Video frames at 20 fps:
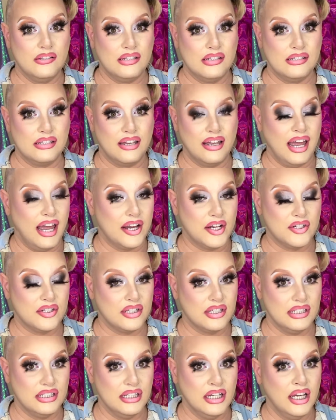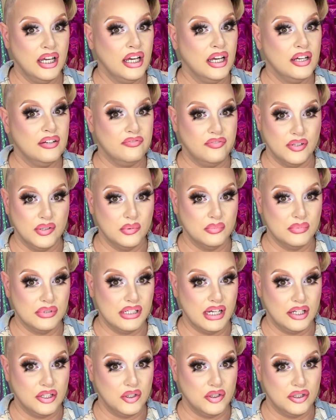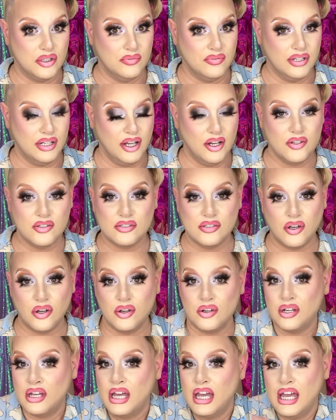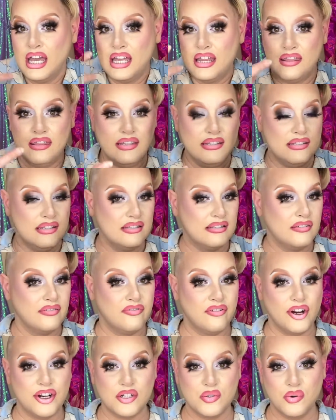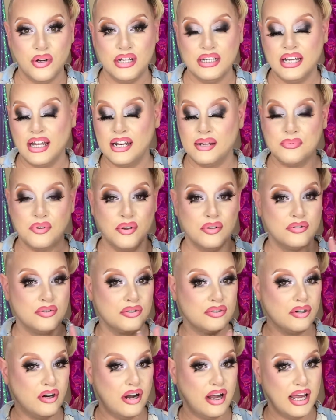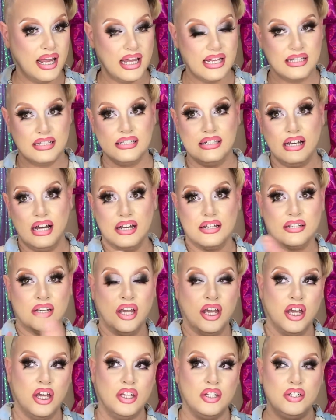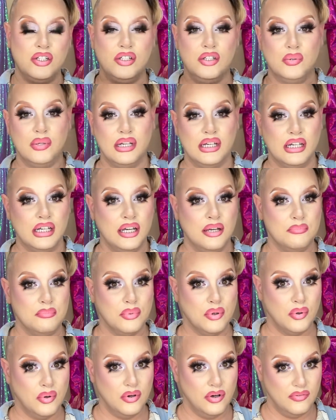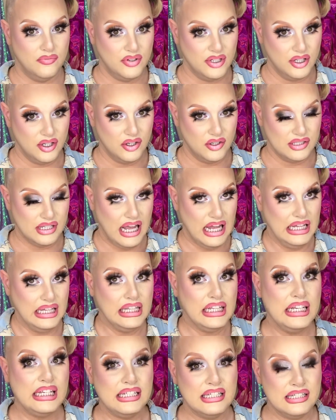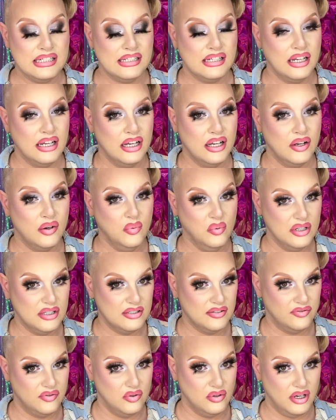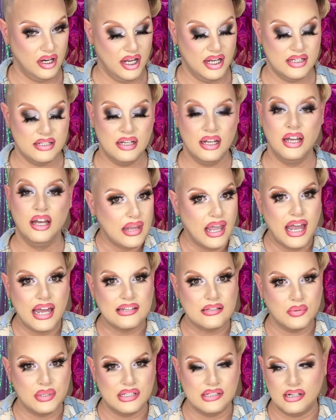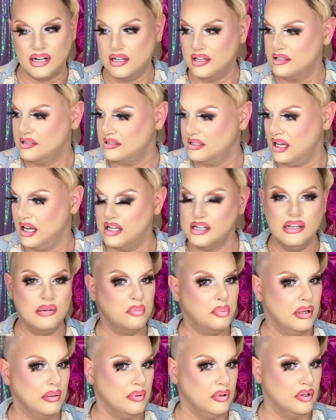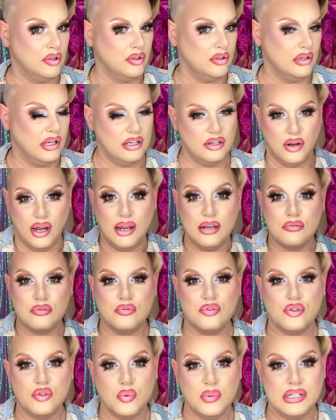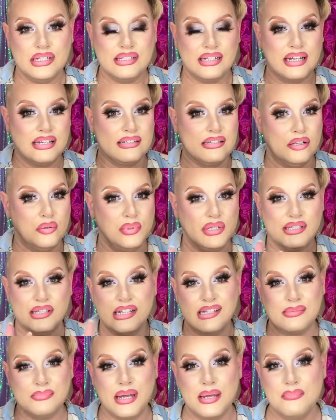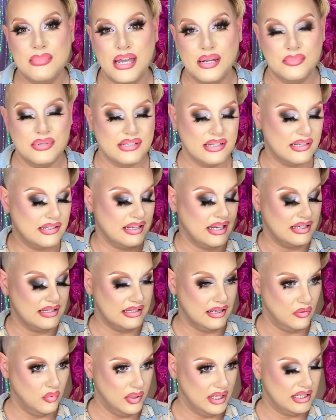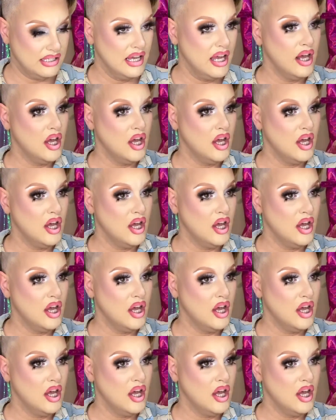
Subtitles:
since I actually filmed a YouTube video, so this is a fresh one, and I'm going to try and start doing more videos at least once a fortnight. As a wig stylist and people who, I do wigs and I sell wigs, that's my main business. I sell wigs